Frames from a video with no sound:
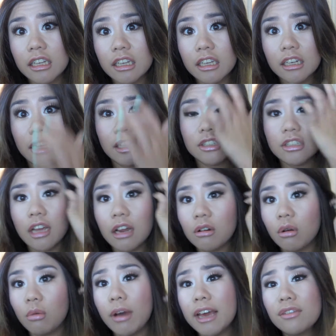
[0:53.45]
and I don't
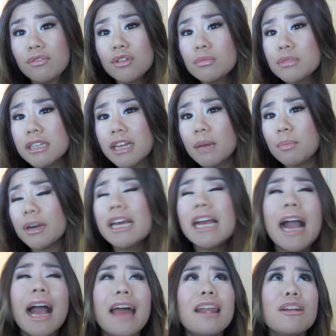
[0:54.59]
know why I filmed today, but
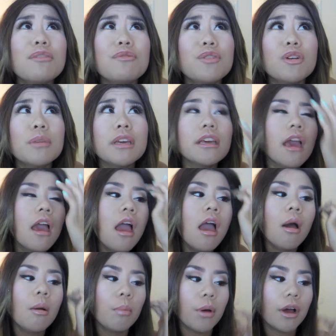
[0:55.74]
I ended up filming.
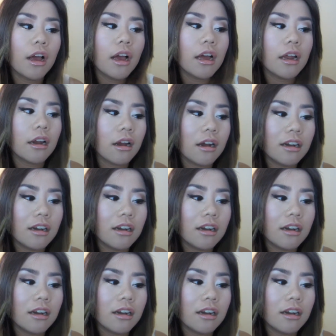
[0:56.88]
But